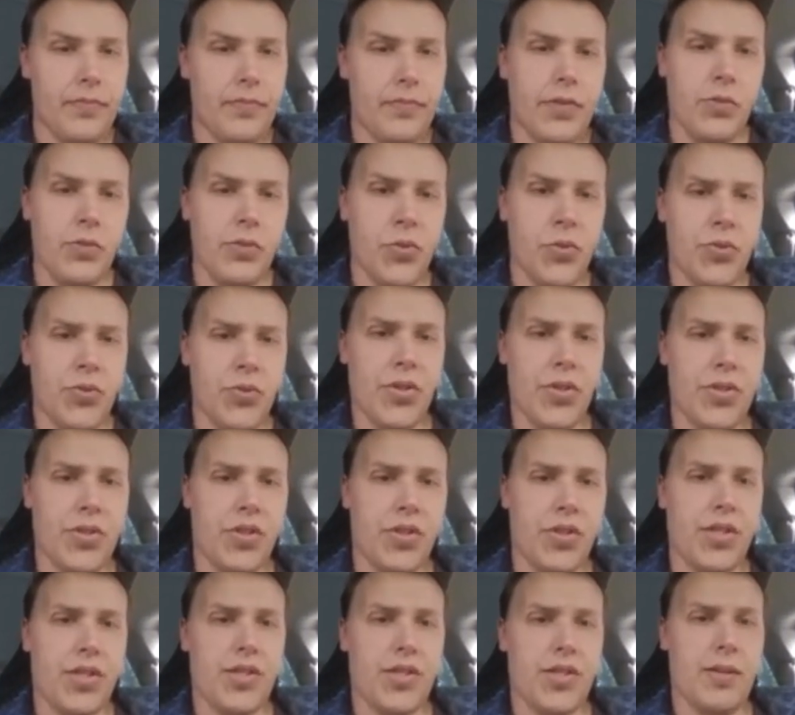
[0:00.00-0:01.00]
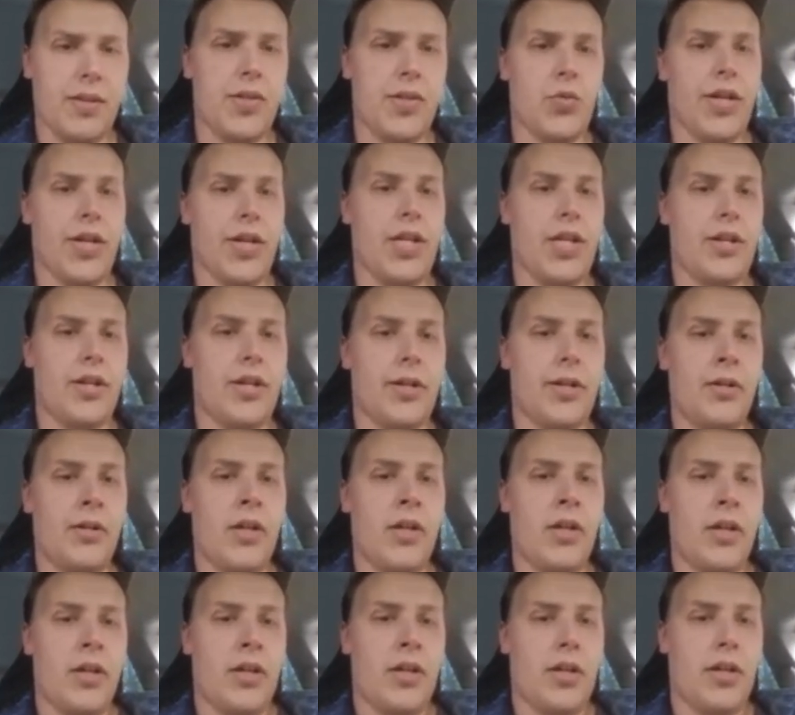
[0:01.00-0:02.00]
which results in this image right here.
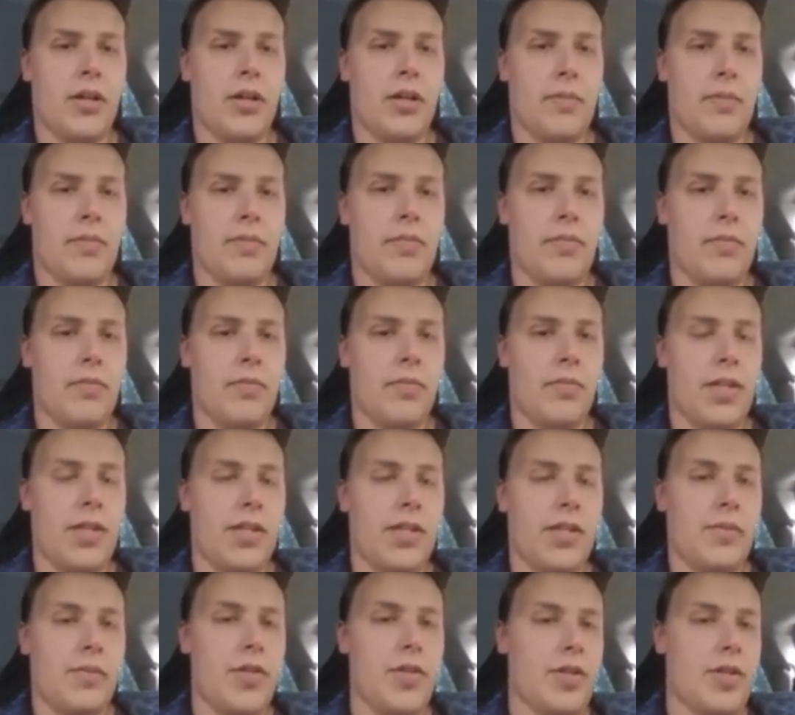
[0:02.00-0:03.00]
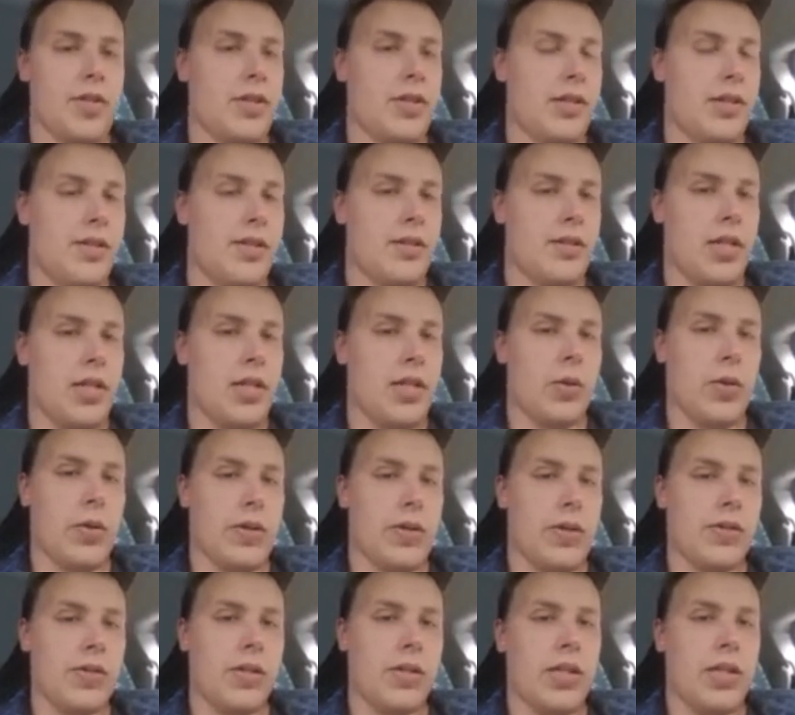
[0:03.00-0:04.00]
This image doesn't exist anywhere
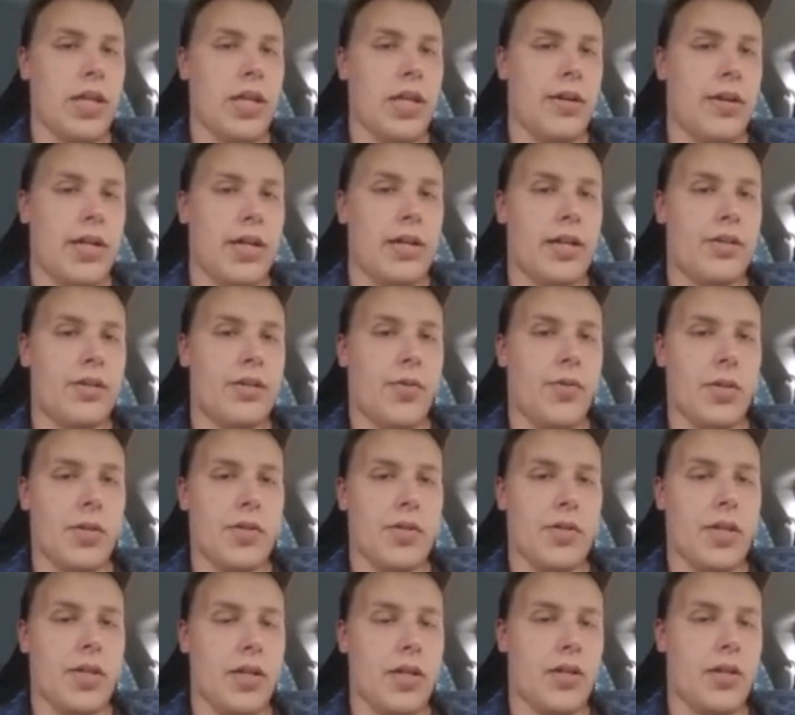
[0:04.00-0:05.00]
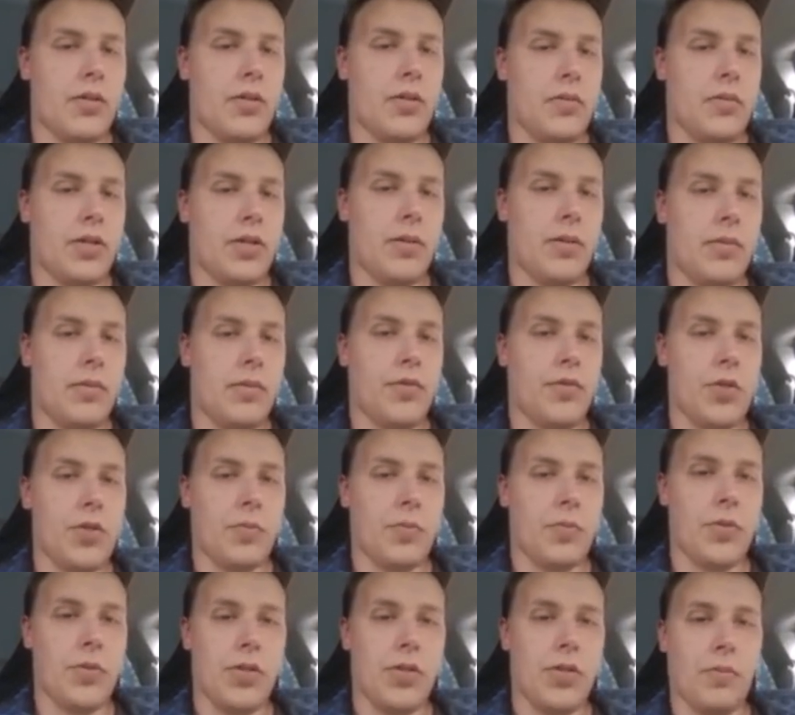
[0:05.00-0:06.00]
else on the internet, as far as I know. I'm the
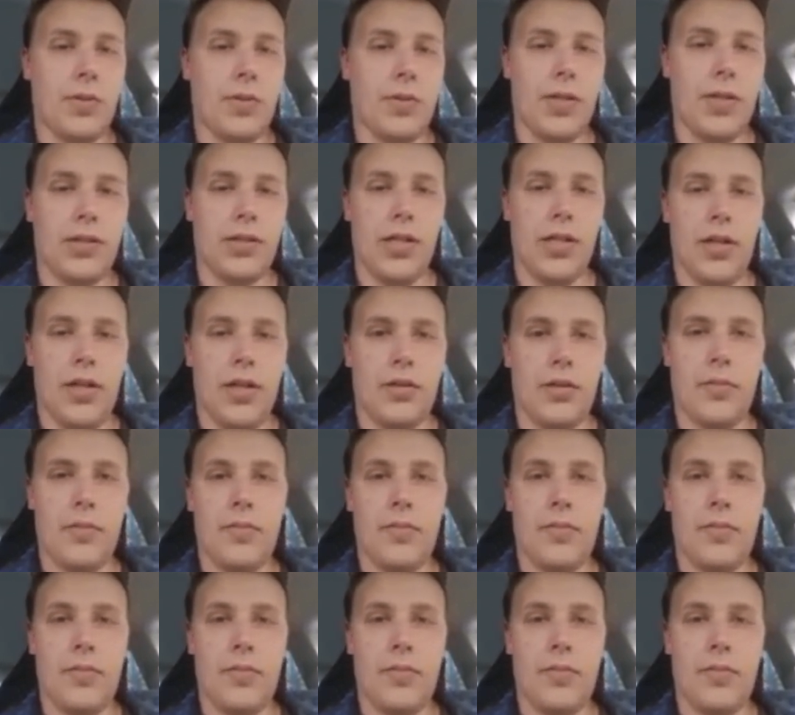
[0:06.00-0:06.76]
first person to put that together.